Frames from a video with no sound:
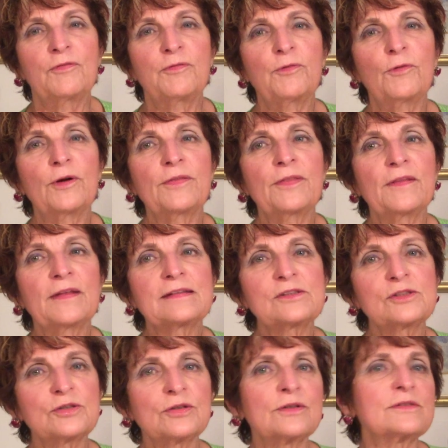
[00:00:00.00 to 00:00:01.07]
for the
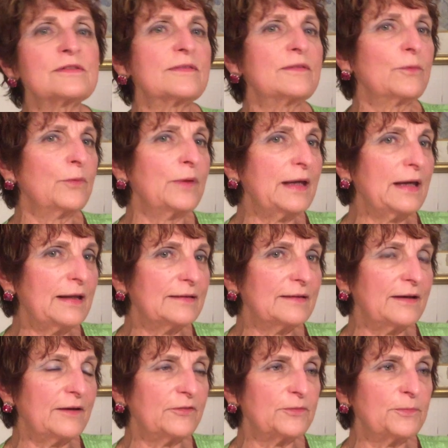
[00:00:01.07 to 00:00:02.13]
church that we had
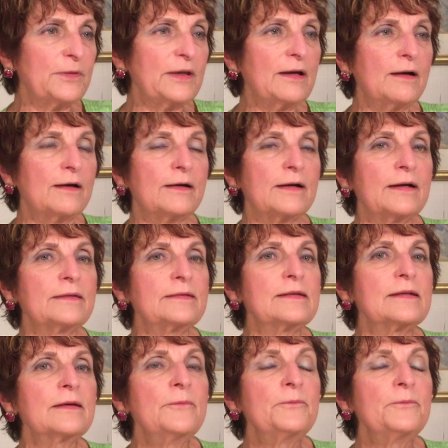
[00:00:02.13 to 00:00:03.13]
left behind.